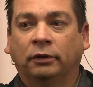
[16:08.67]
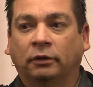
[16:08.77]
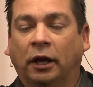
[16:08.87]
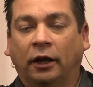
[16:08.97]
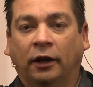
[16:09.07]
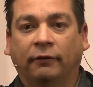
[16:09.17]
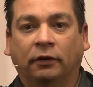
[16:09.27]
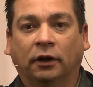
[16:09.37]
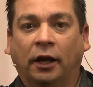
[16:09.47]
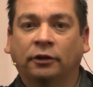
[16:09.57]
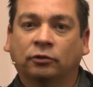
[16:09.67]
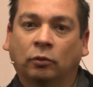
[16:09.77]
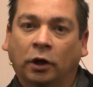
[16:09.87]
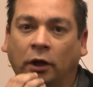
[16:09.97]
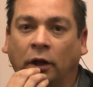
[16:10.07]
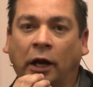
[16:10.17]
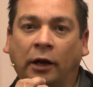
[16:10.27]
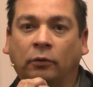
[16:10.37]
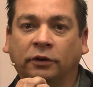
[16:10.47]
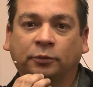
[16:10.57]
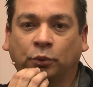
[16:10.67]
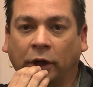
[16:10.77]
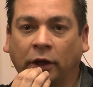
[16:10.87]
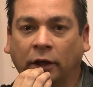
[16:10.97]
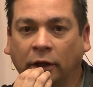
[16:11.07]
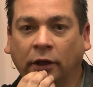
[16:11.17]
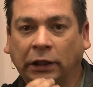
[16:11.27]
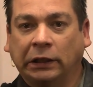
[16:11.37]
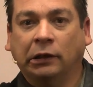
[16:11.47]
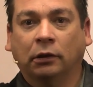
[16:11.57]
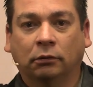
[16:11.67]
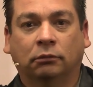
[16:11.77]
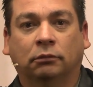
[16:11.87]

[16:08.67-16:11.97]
not having lunch while I was praying and eating.